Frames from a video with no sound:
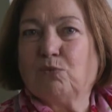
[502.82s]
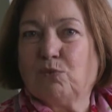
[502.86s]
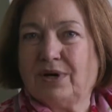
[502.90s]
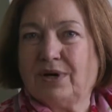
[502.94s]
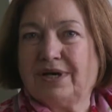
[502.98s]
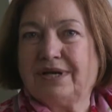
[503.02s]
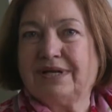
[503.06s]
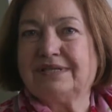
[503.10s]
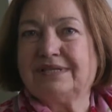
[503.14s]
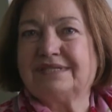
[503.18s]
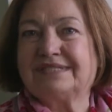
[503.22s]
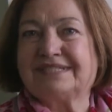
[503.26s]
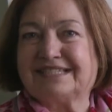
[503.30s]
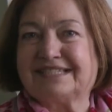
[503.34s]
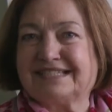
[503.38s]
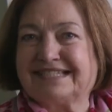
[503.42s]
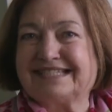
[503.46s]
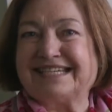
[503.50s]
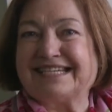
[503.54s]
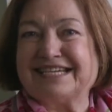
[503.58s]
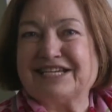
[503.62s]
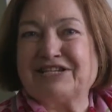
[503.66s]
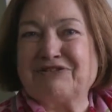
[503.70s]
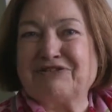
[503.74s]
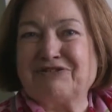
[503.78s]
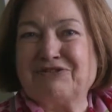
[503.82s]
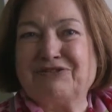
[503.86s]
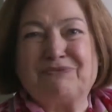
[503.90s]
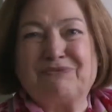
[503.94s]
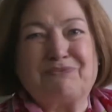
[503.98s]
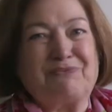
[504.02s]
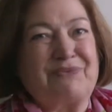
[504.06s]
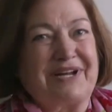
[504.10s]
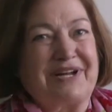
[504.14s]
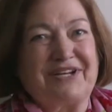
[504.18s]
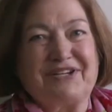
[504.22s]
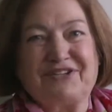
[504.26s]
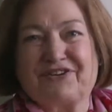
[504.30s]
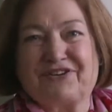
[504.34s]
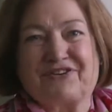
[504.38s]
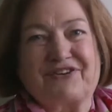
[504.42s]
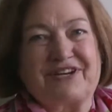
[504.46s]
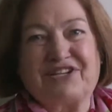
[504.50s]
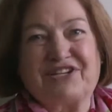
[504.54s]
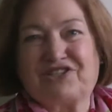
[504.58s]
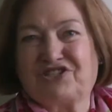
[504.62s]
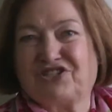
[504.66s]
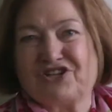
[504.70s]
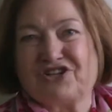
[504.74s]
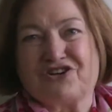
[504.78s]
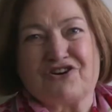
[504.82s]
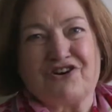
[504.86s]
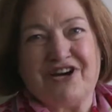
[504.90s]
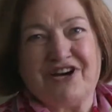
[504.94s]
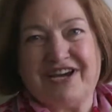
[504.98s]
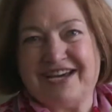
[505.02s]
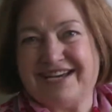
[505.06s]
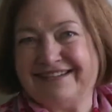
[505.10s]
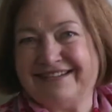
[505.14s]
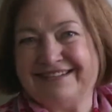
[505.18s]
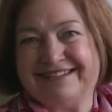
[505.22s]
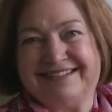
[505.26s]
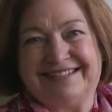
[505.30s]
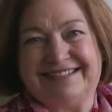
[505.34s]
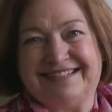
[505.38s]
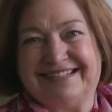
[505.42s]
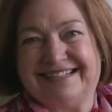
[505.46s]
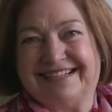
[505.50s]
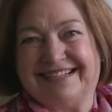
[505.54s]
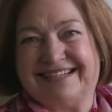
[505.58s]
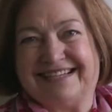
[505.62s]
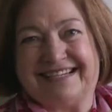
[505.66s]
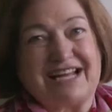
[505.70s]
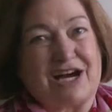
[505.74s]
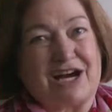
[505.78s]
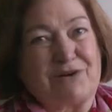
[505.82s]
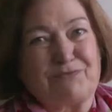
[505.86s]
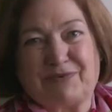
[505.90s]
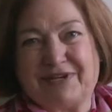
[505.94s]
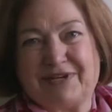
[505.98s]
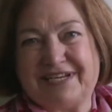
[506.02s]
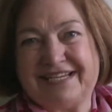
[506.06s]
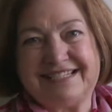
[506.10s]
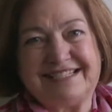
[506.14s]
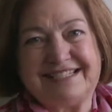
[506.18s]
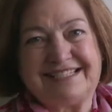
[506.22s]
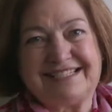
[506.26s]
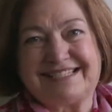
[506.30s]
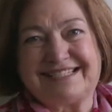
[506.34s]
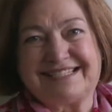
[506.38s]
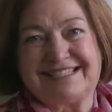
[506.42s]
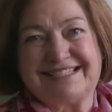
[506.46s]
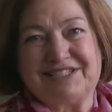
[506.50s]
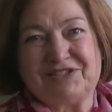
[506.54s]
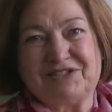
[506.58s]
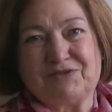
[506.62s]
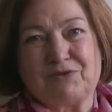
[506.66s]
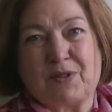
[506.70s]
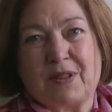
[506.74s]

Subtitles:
will sustain you and bring you great joy and happiness.